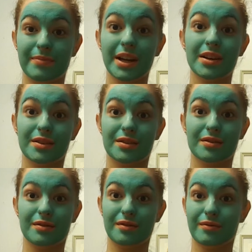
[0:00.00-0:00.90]

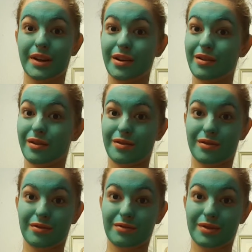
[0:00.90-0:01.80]
past the weight
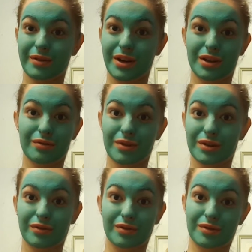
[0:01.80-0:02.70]
goal, so I need to work
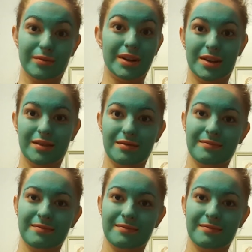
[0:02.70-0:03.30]
to lose weight.